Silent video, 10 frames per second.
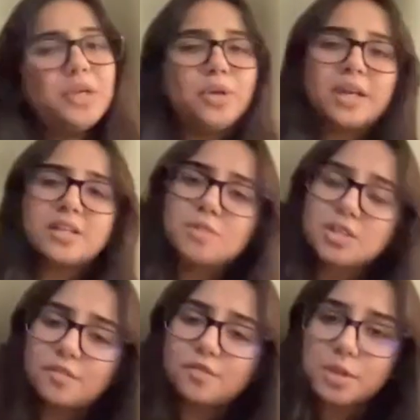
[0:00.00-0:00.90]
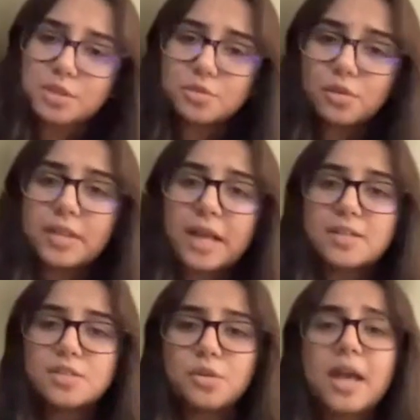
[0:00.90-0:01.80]
to get as much information on that
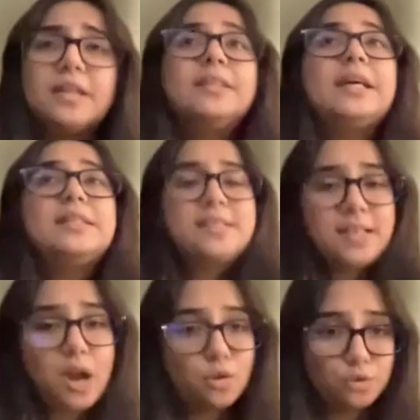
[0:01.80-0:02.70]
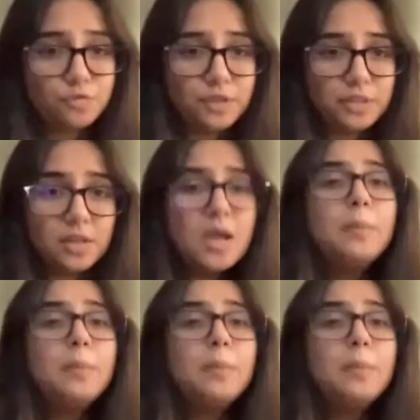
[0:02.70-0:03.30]
as you can, and then see how you feel.